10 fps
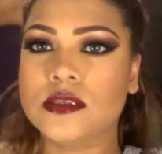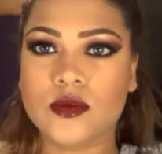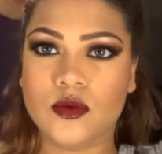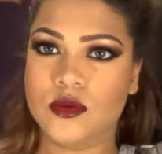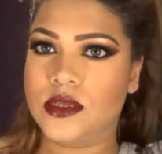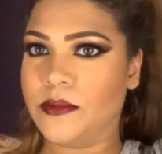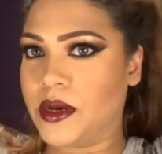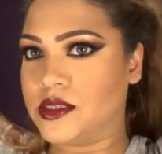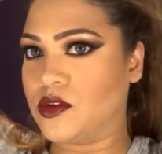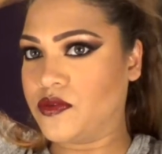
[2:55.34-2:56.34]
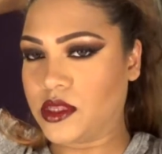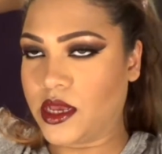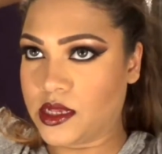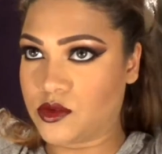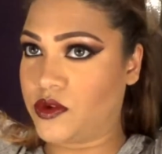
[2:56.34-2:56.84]
so some parts of it
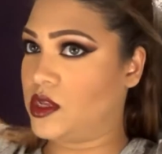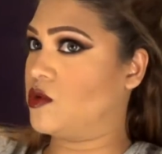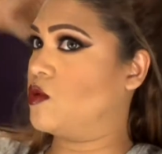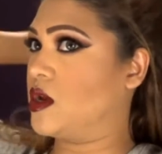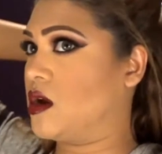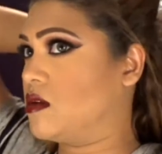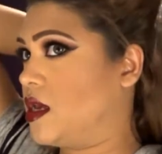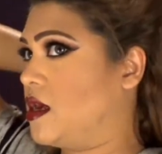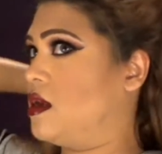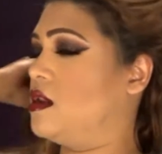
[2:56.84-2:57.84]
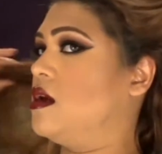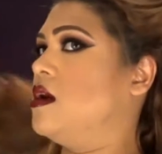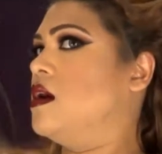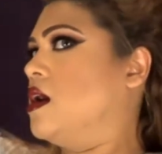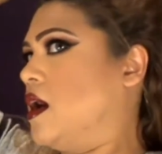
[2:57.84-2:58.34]
has already grown out, and
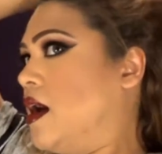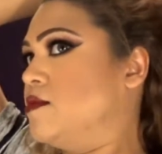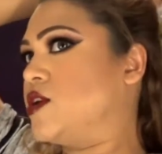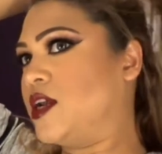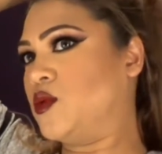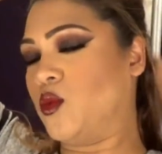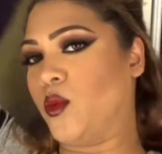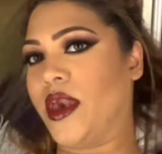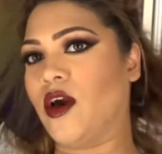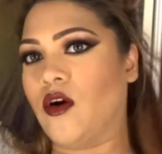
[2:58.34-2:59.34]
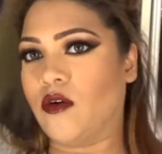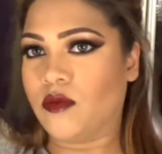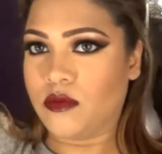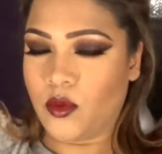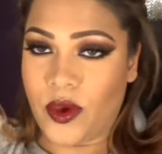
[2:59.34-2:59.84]
I'm trying to wear out
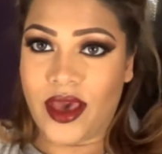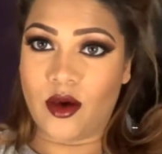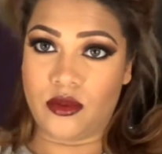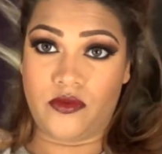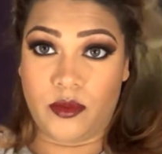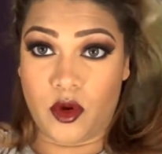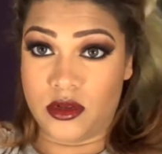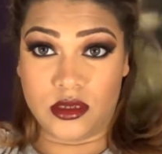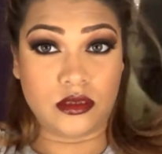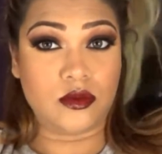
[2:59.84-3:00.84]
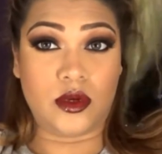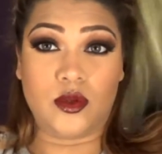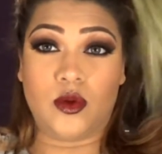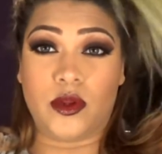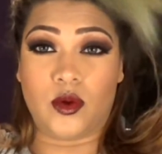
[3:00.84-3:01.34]
the rebonding, so I do not want to